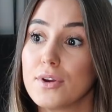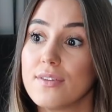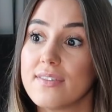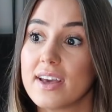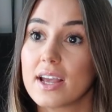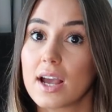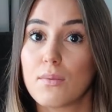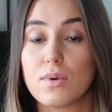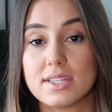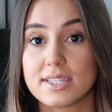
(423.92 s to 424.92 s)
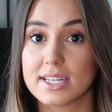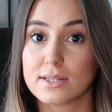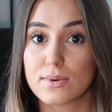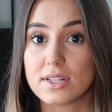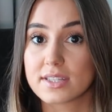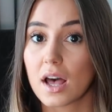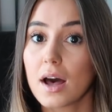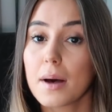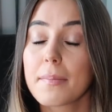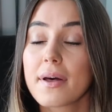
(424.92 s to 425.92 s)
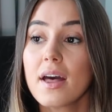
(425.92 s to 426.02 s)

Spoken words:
moving once this one's up.